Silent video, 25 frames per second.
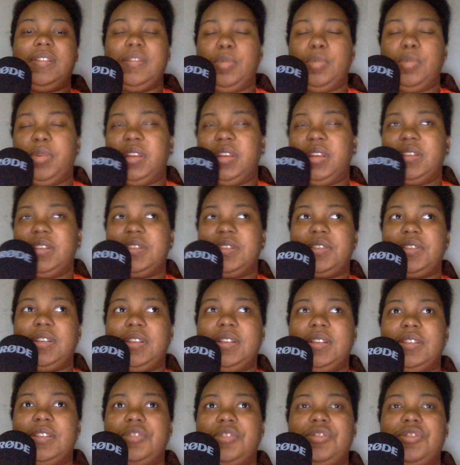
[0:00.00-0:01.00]
the pre-existing
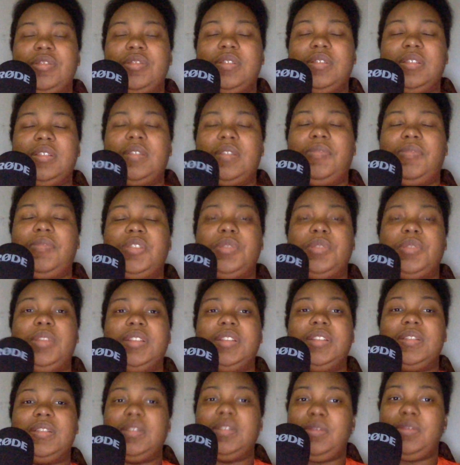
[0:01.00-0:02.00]
conditions and stuff. So
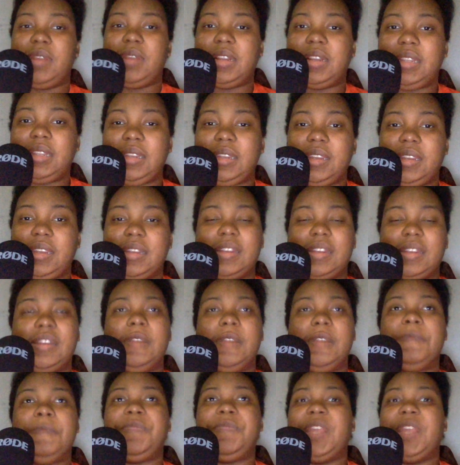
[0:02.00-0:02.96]
this is greatly needed.